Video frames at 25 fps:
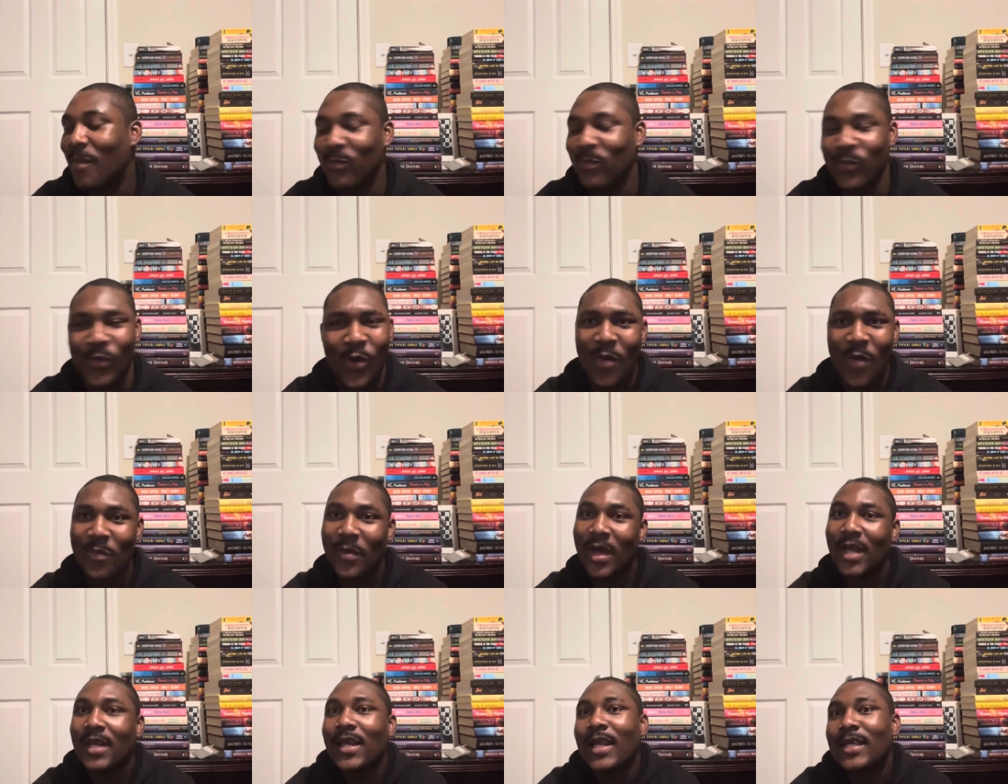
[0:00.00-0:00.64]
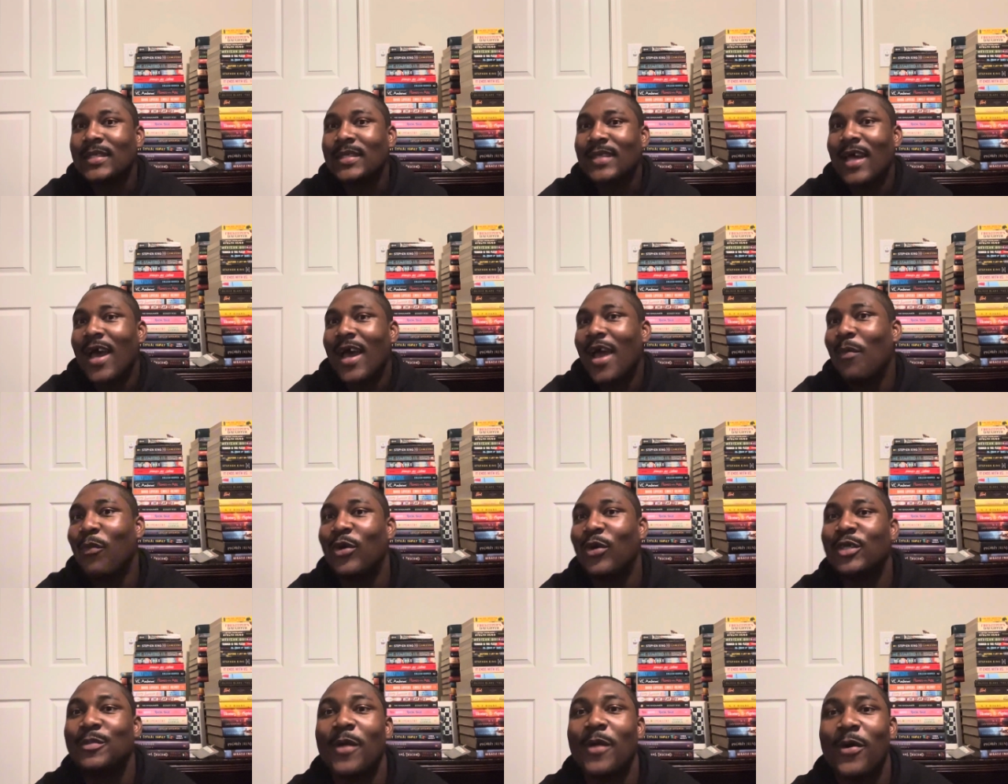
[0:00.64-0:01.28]
Come back next
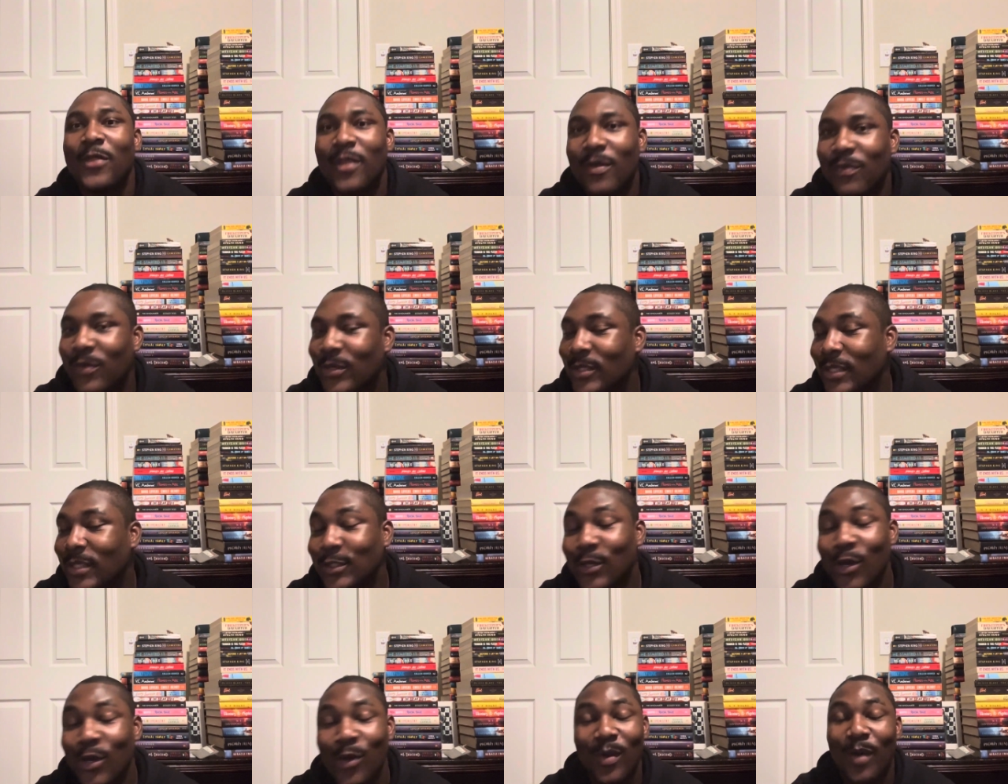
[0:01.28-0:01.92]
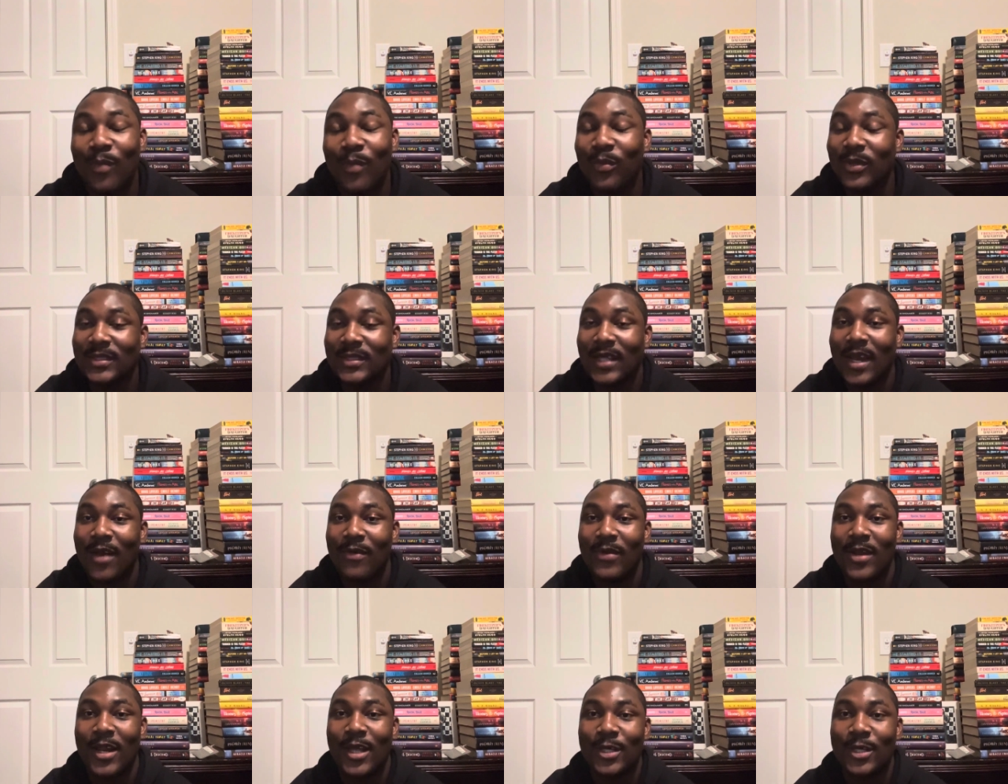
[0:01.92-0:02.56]
time, watch my other videos. I talk about books that I
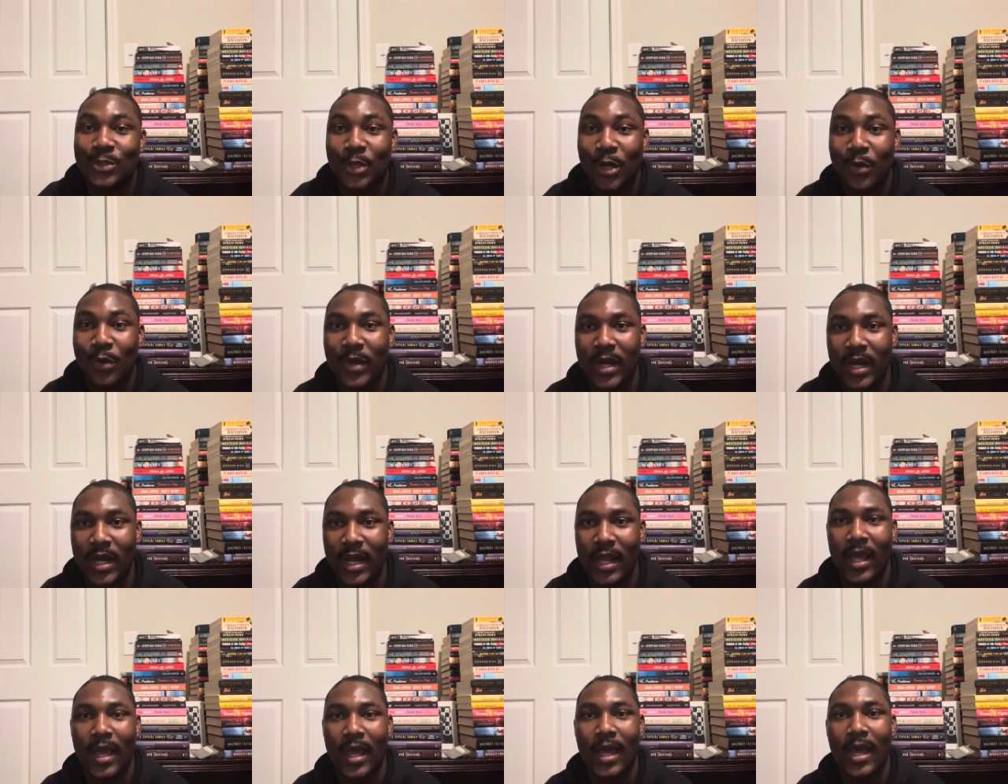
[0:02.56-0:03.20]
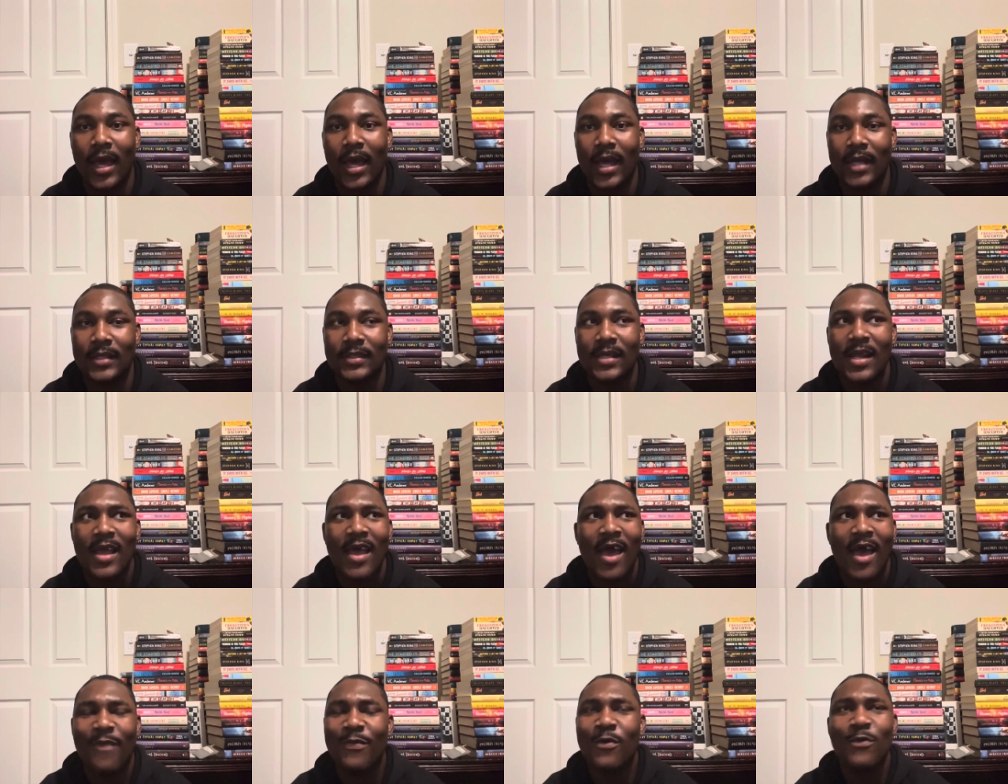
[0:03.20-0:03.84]
really enjoy reading. And
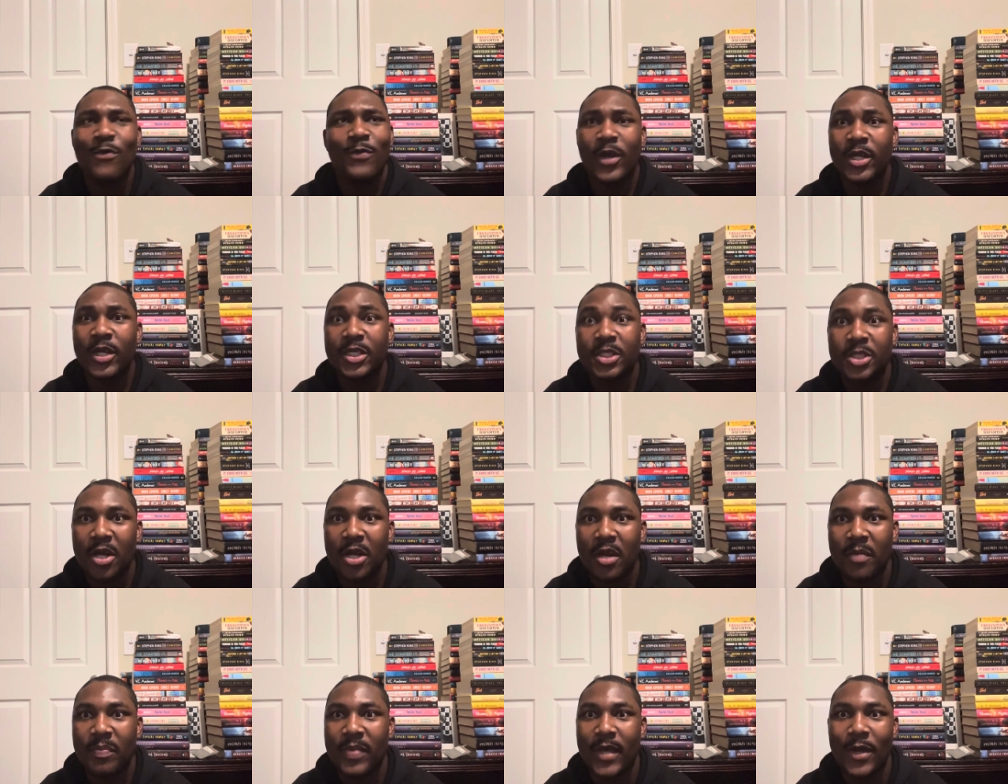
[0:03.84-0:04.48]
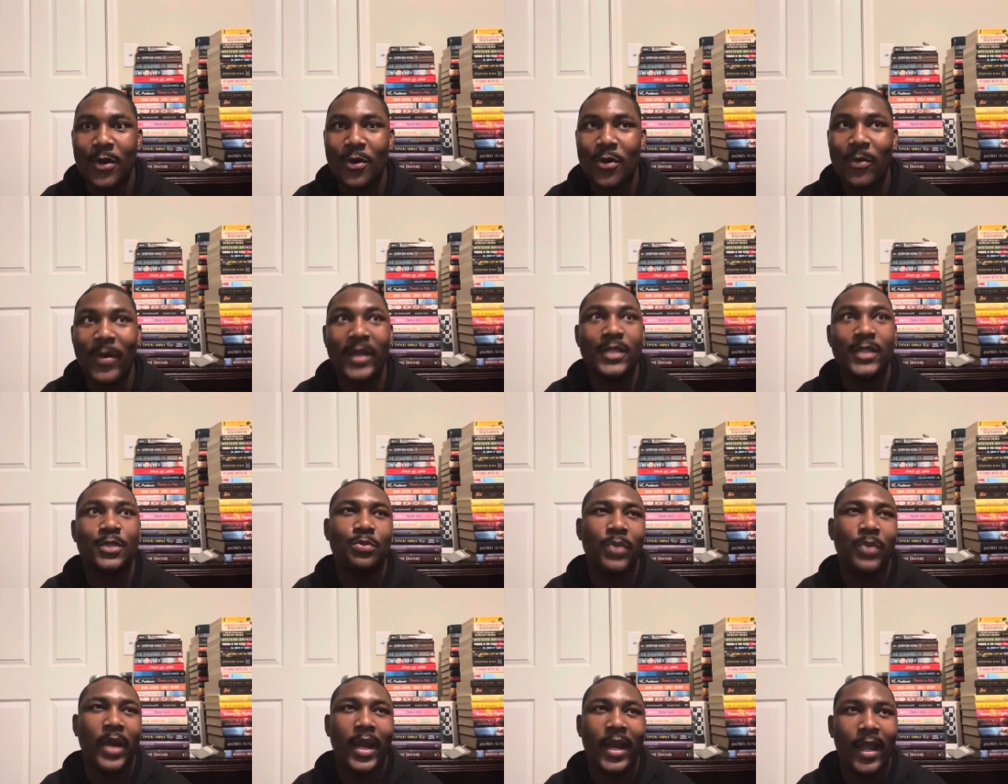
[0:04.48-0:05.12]
I feel very chirpy. I don't know why
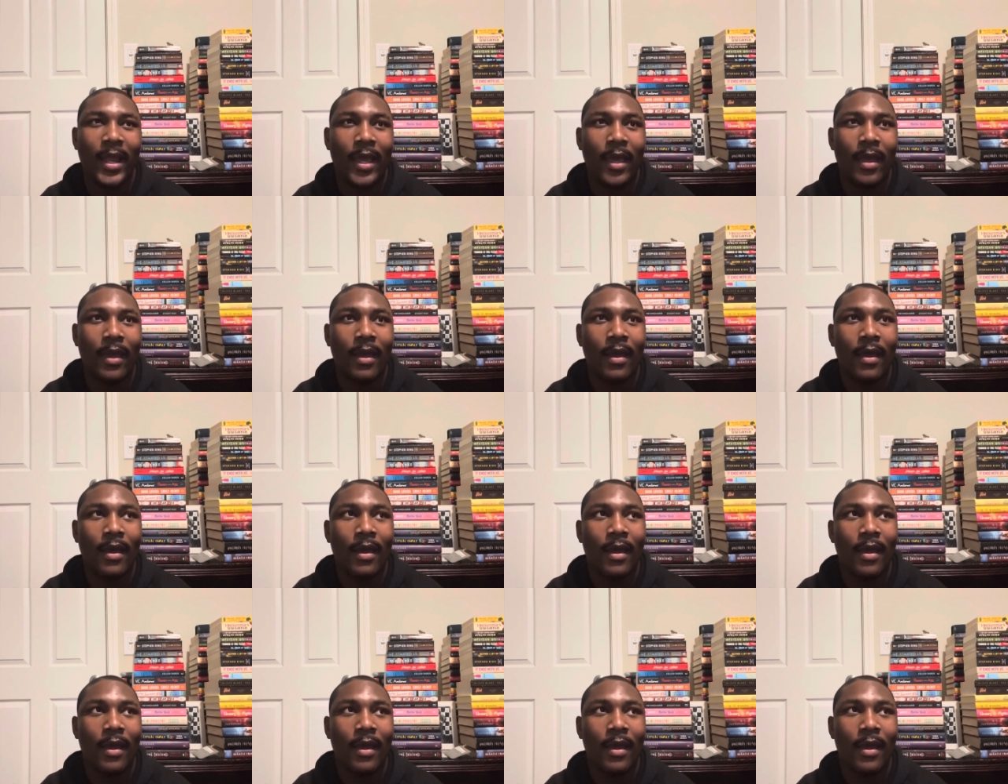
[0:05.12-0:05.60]
it's raining.